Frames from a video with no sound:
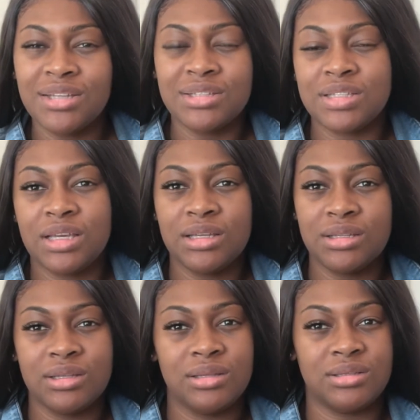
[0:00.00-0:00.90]

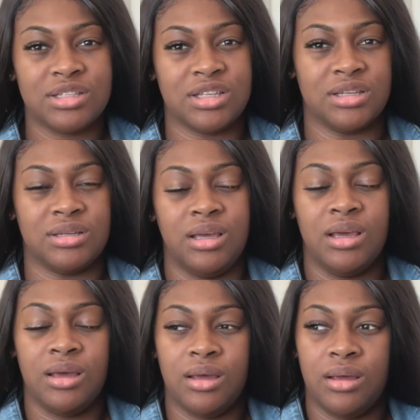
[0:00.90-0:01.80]
10 to
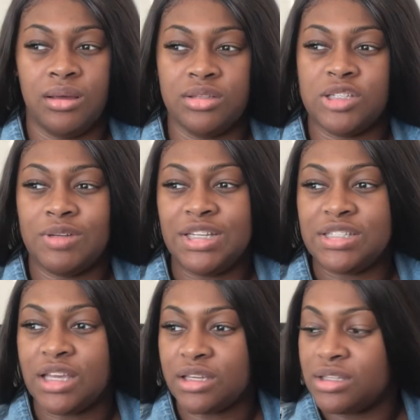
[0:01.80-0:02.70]
20
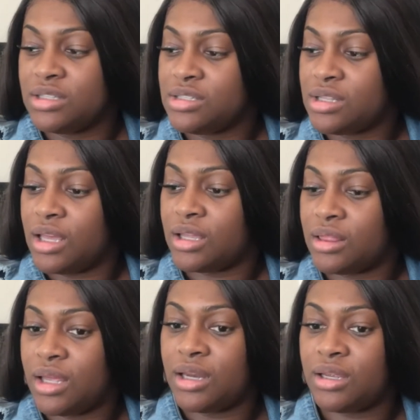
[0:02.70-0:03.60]
seconds, like
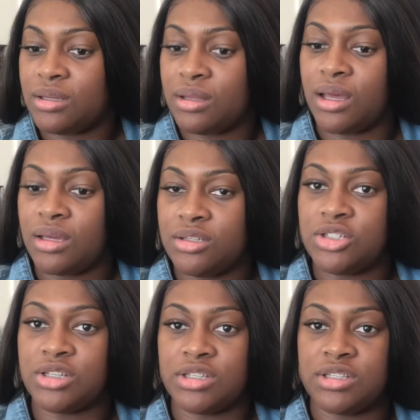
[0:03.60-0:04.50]
let it like
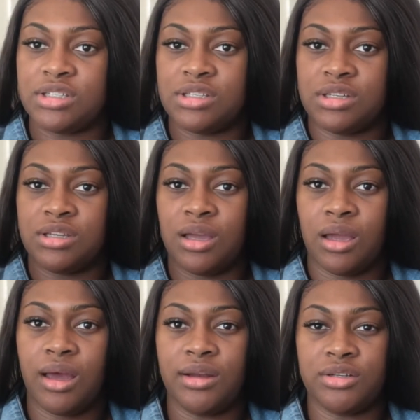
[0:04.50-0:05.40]
just
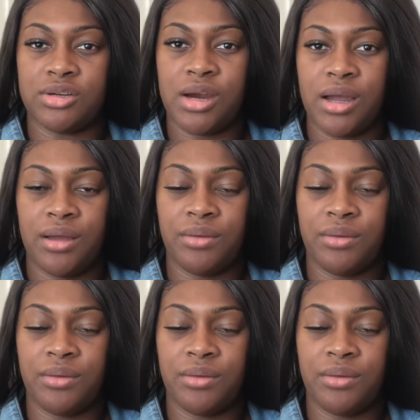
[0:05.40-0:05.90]
kind of dry.